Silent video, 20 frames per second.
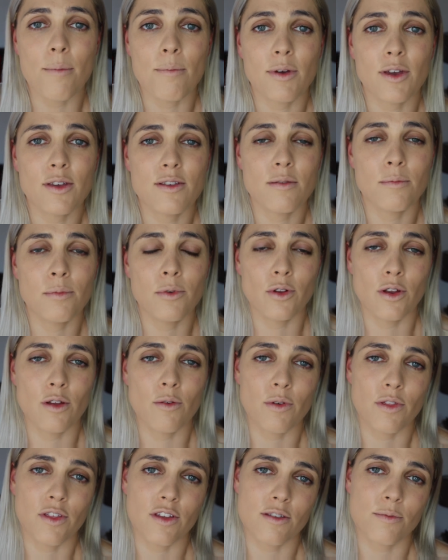because the beauty
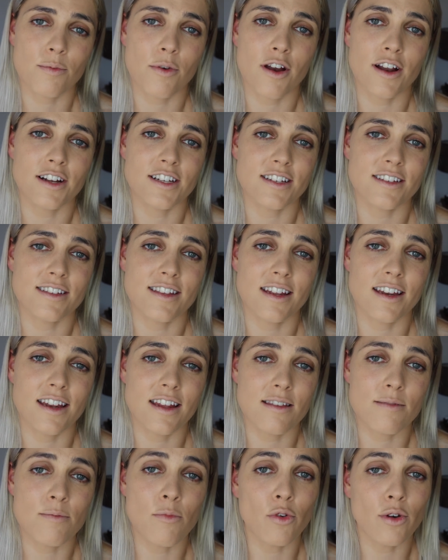with this product is that it
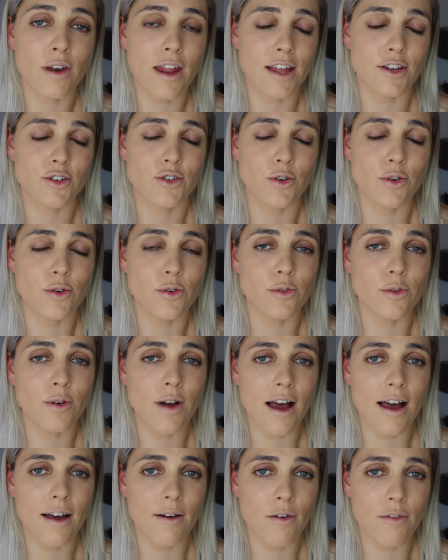is more natural
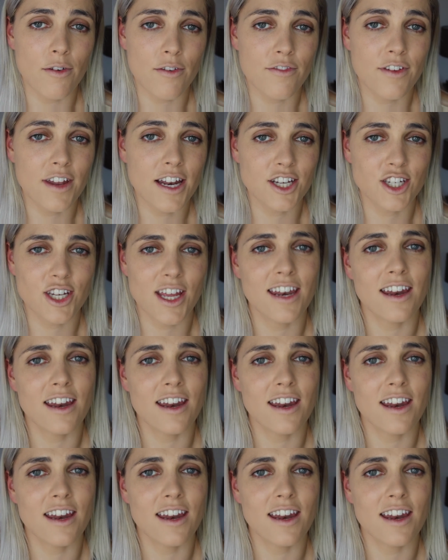of a finish,